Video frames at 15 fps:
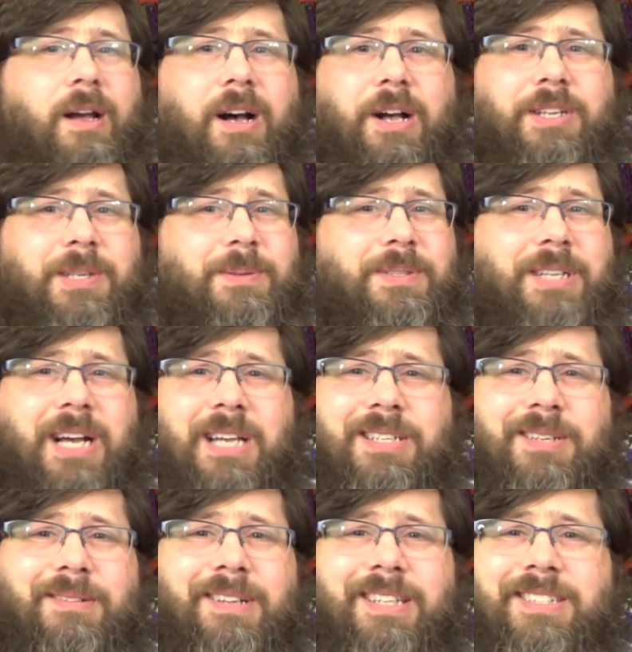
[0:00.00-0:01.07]
awesome sauce
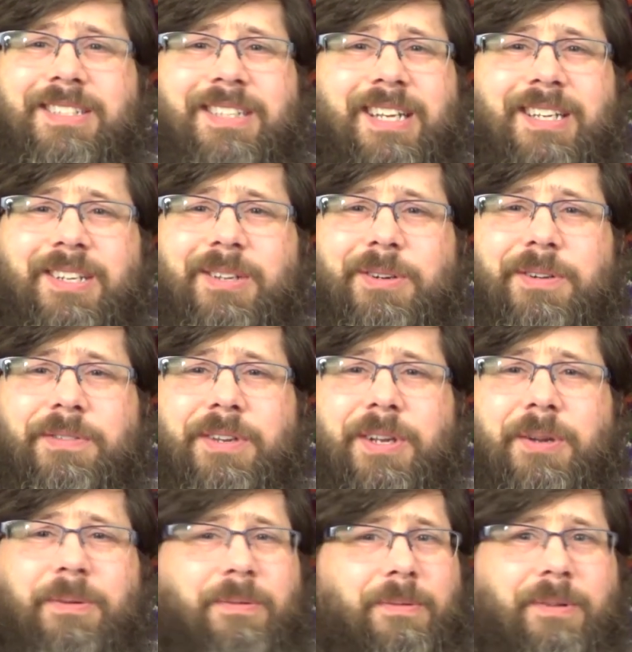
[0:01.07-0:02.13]
on, let's just get to the
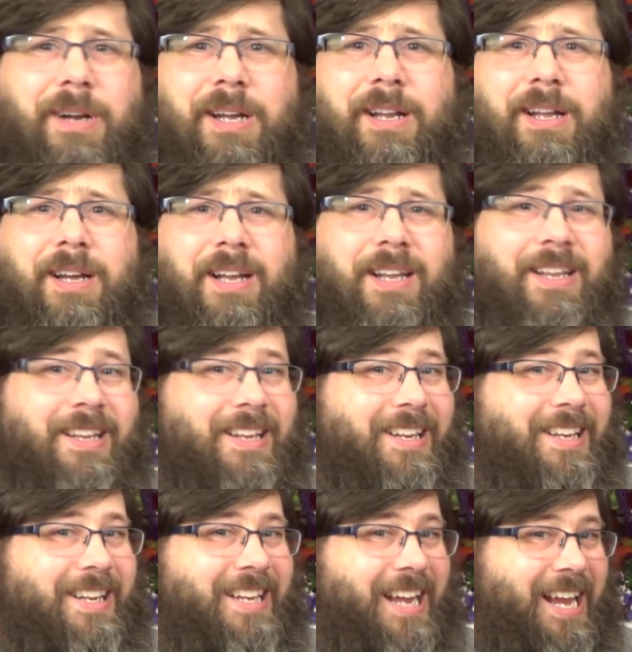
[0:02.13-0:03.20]
review. Why not?
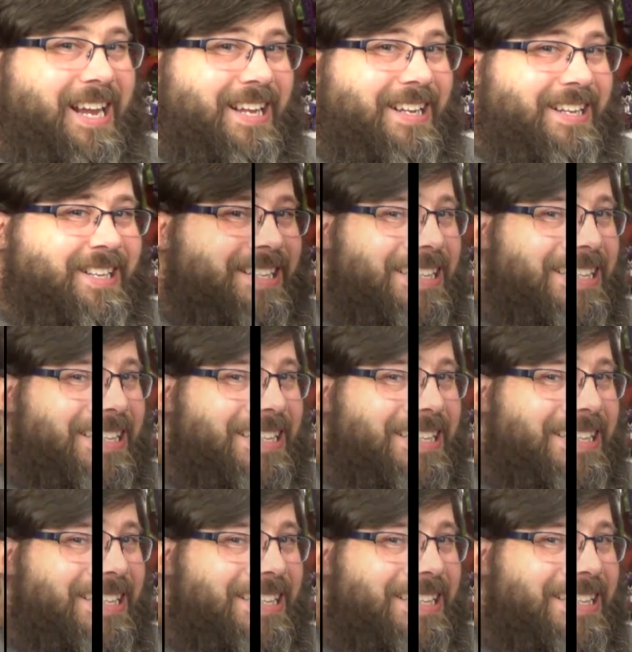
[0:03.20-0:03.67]
Yeah.